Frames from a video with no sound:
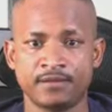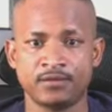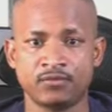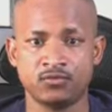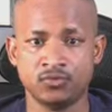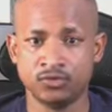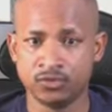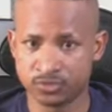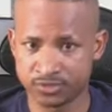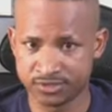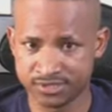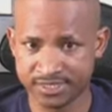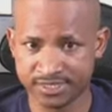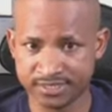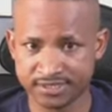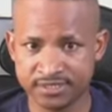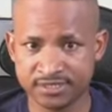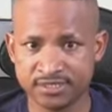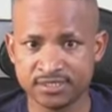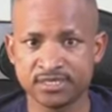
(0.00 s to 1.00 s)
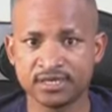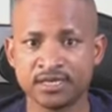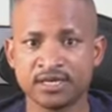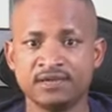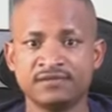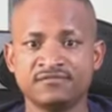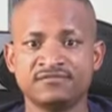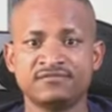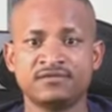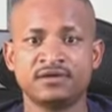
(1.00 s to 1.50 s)
could not succeed in
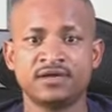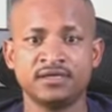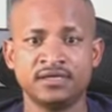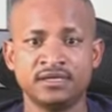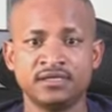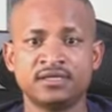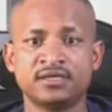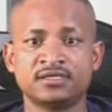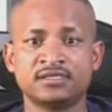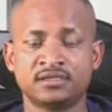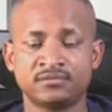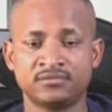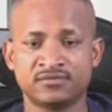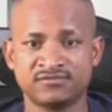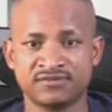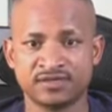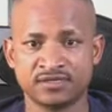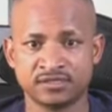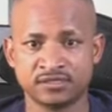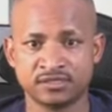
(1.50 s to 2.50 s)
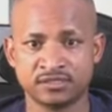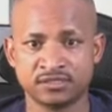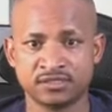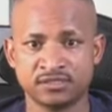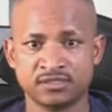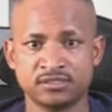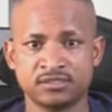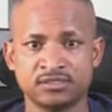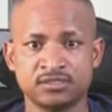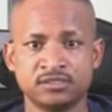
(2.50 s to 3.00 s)
life. I hear that some of us
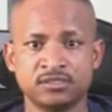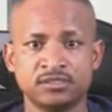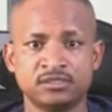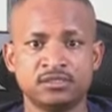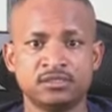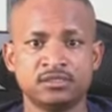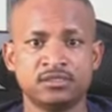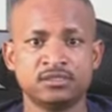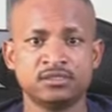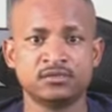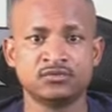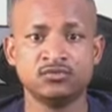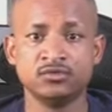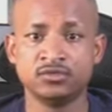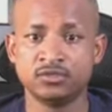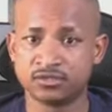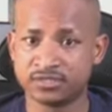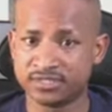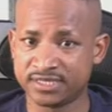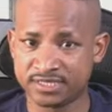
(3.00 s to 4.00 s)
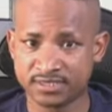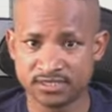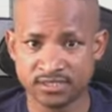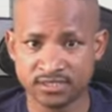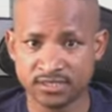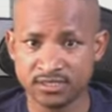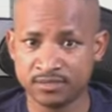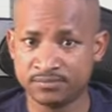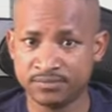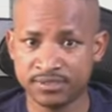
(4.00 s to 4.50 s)
could not
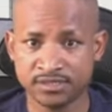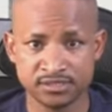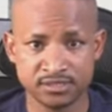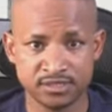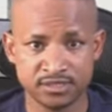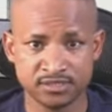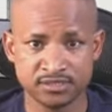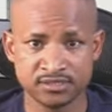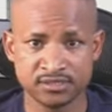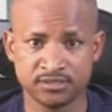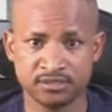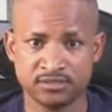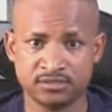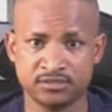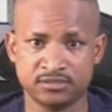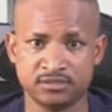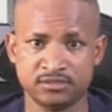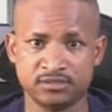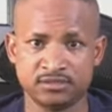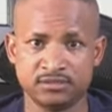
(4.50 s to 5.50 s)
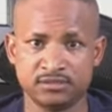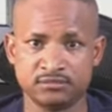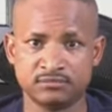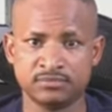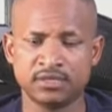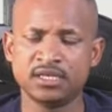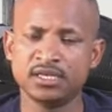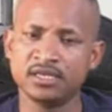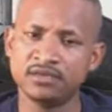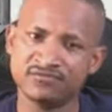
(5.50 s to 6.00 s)
succeed in business,
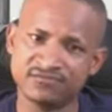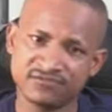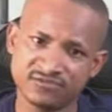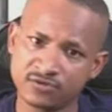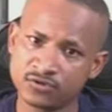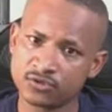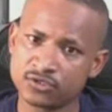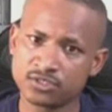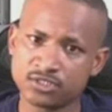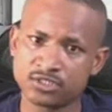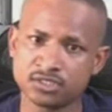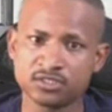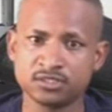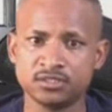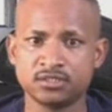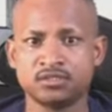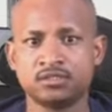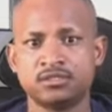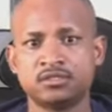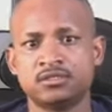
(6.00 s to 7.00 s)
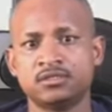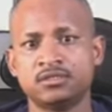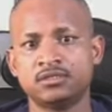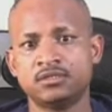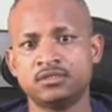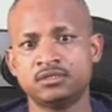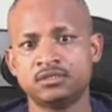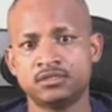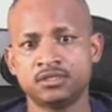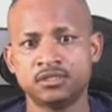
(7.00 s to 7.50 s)
but they fought.
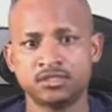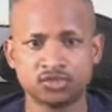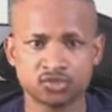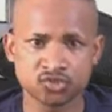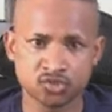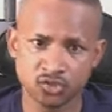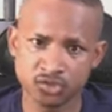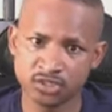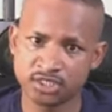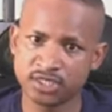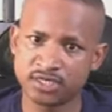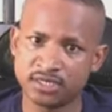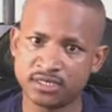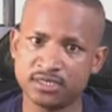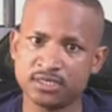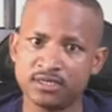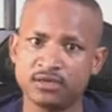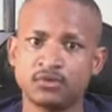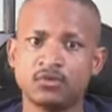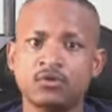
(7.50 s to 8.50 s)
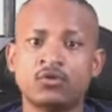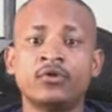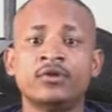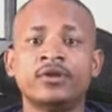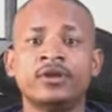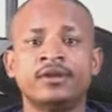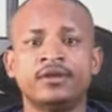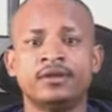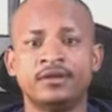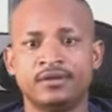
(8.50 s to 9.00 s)
They soldiered
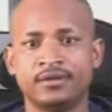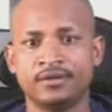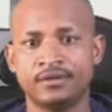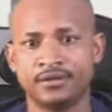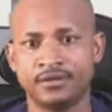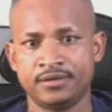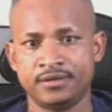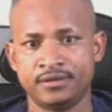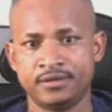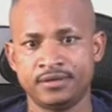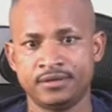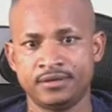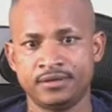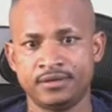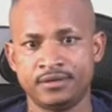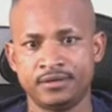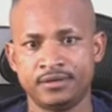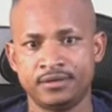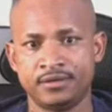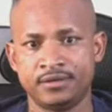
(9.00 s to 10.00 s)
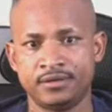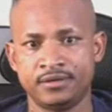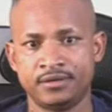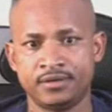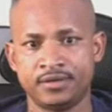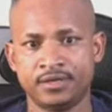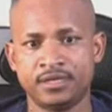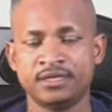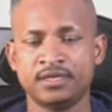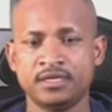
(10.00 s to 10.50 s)
on,
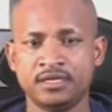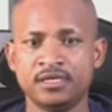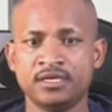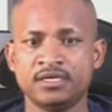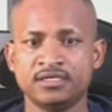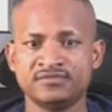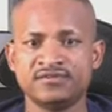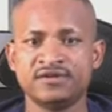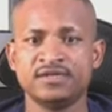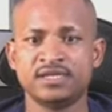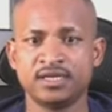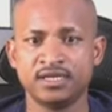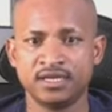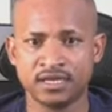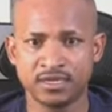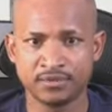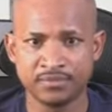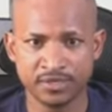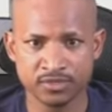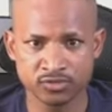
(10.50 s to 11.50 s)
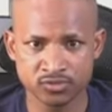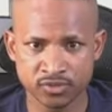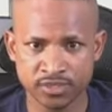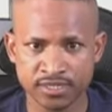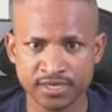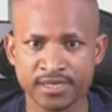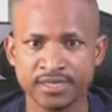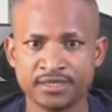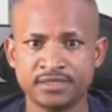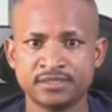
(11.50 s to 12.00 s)
and the year is finally coming to
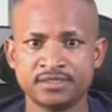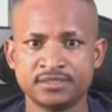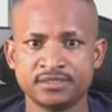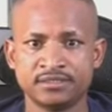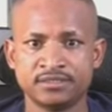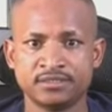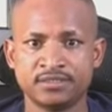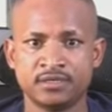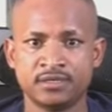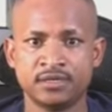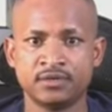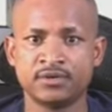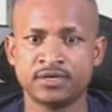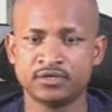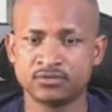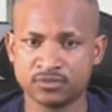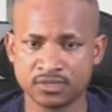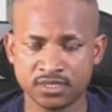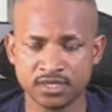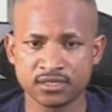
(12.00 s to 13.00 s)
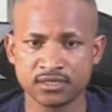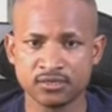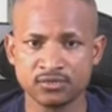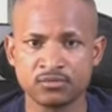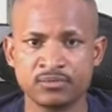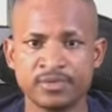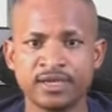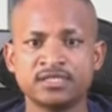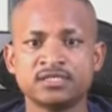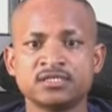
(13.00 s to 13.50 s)
an end. And I want to thank the
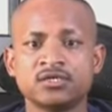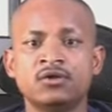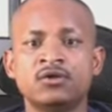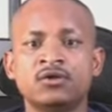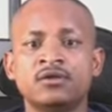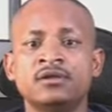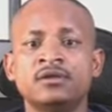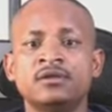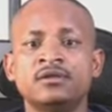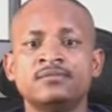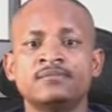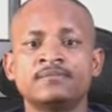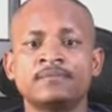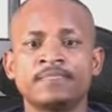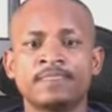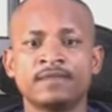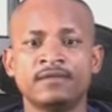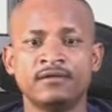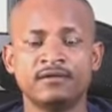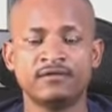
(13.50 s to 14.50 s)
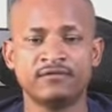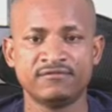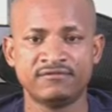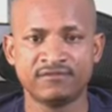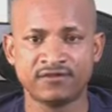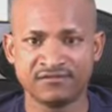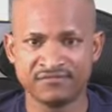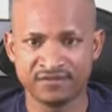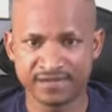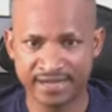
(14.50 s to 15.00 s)
Almighty God
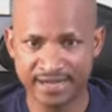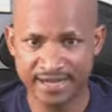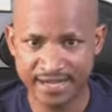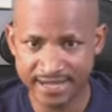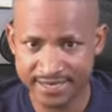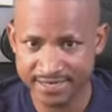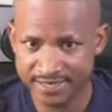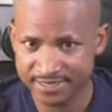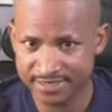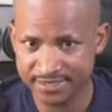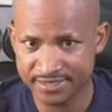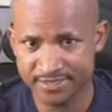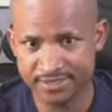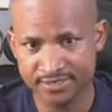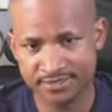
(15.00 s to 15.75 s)
for having guided